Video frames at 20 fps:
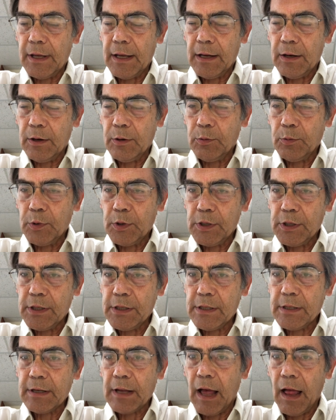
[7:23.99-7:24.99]
that it was
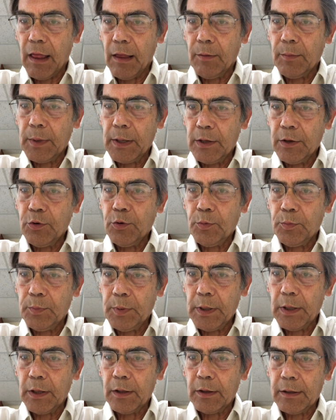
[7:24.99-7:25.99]
Solomon who
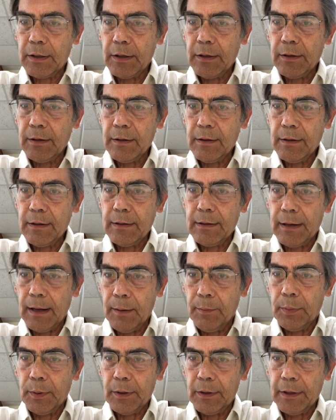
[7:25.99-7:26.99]
built the
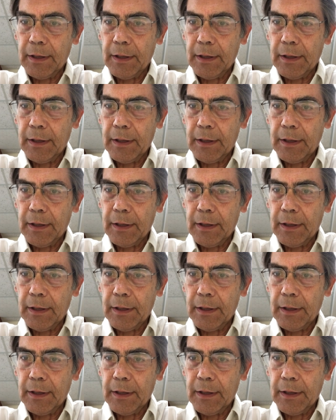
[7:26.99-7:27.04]
temple,